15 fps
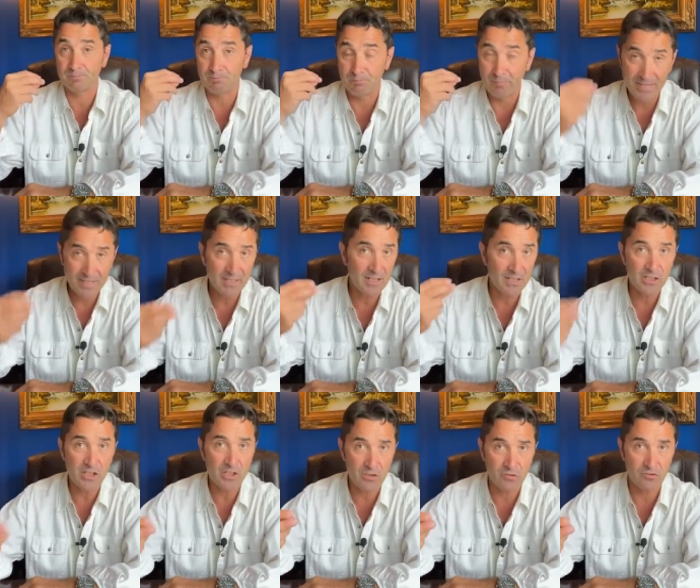
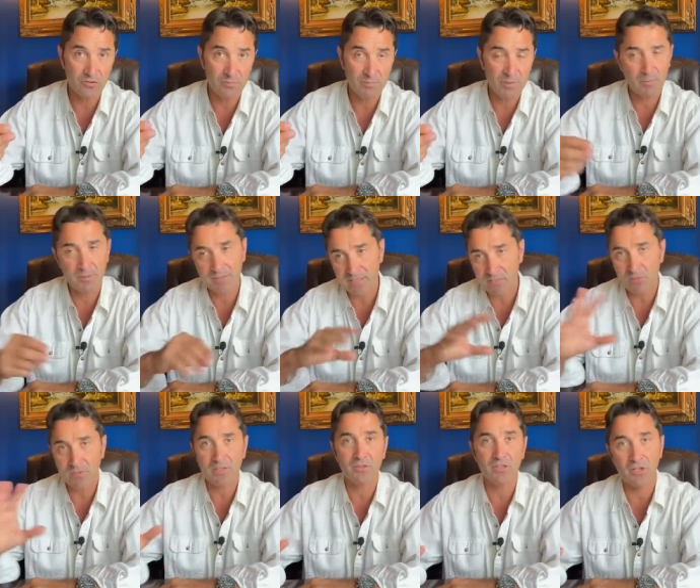medical issues, people
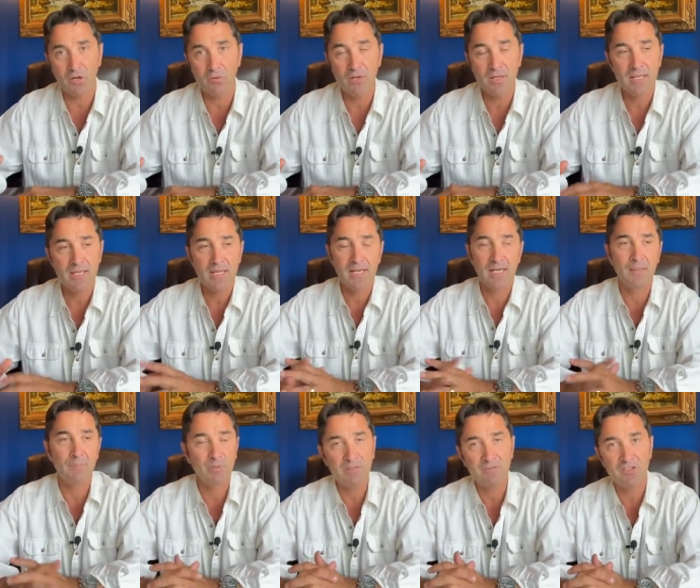that were, you know,
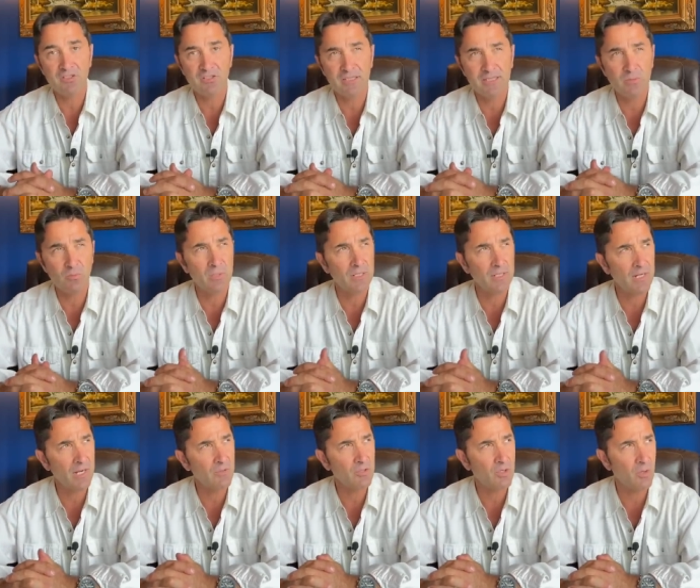previously
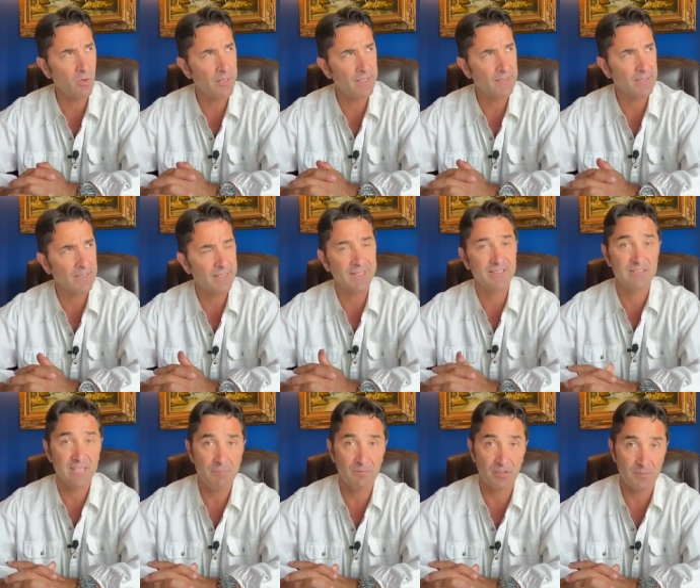were, how do you call it,
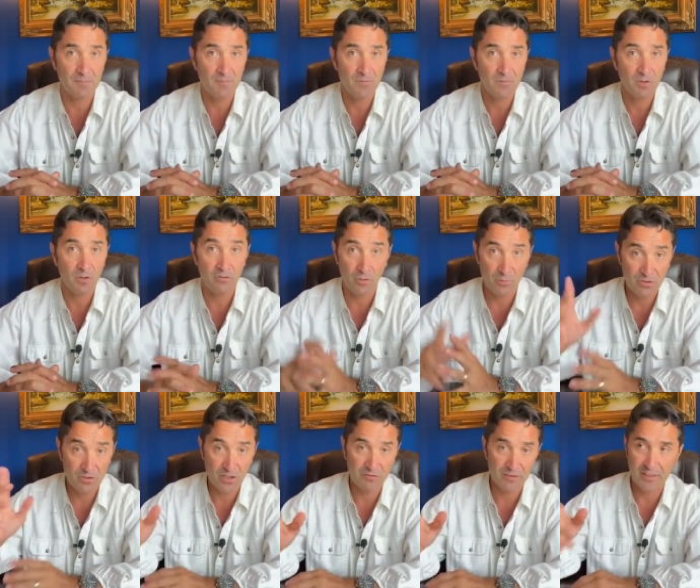exempt from
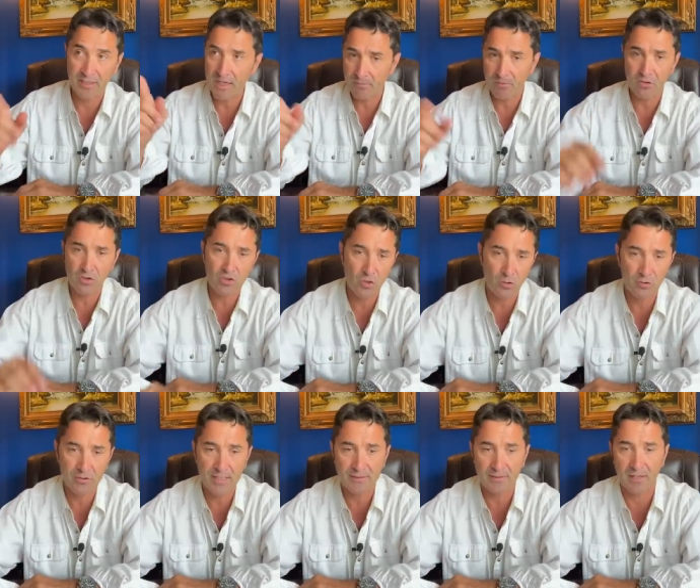serving. And I'm going to show
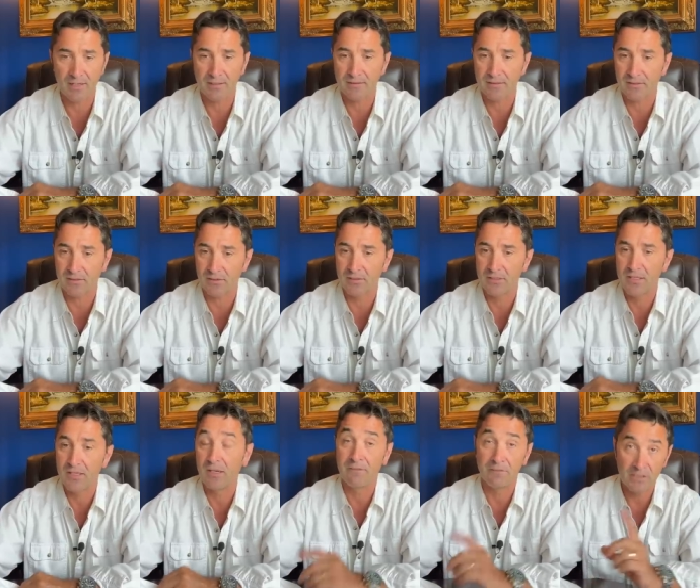you that article
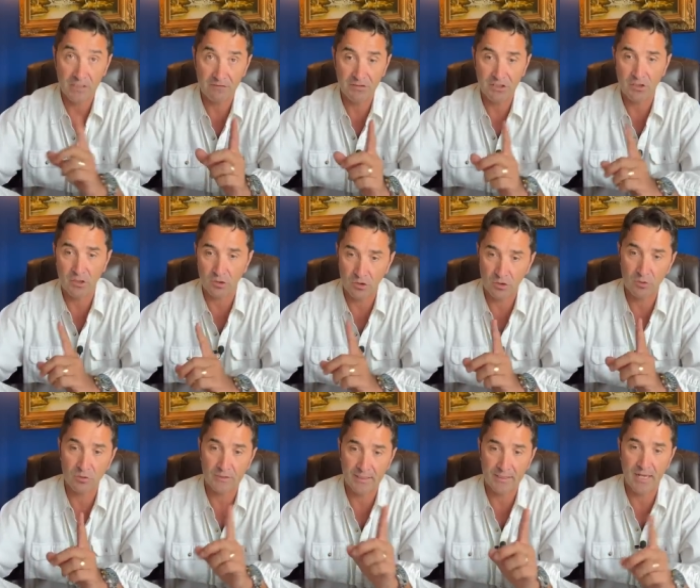of that video
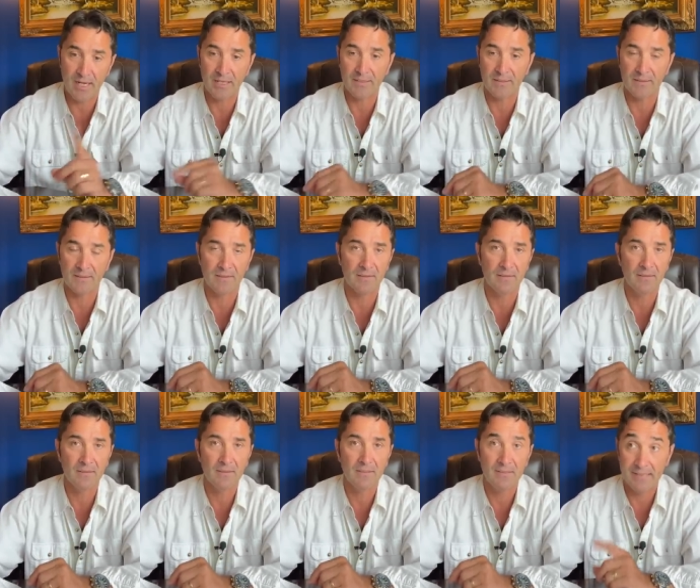too that I
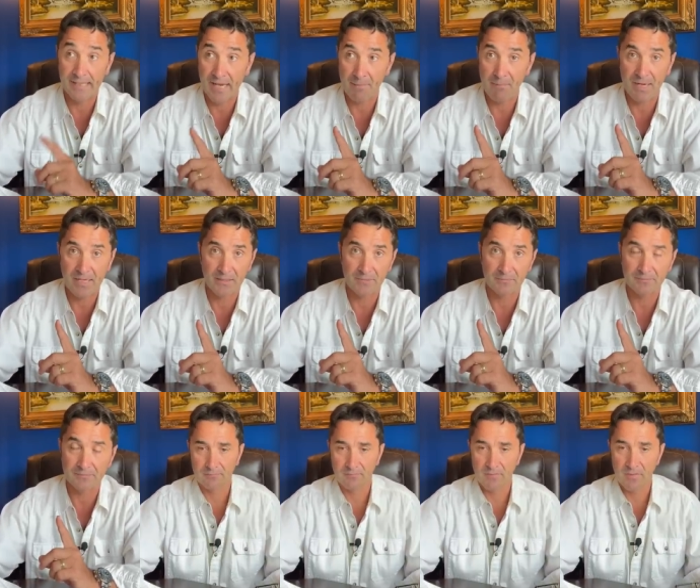made.
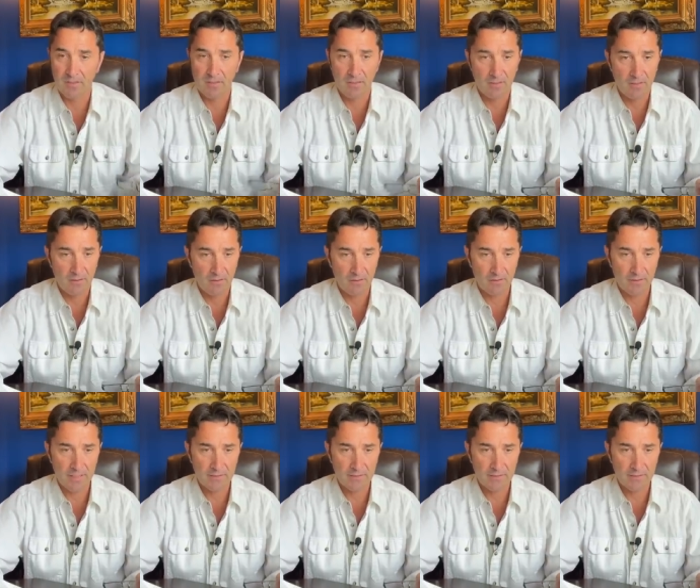All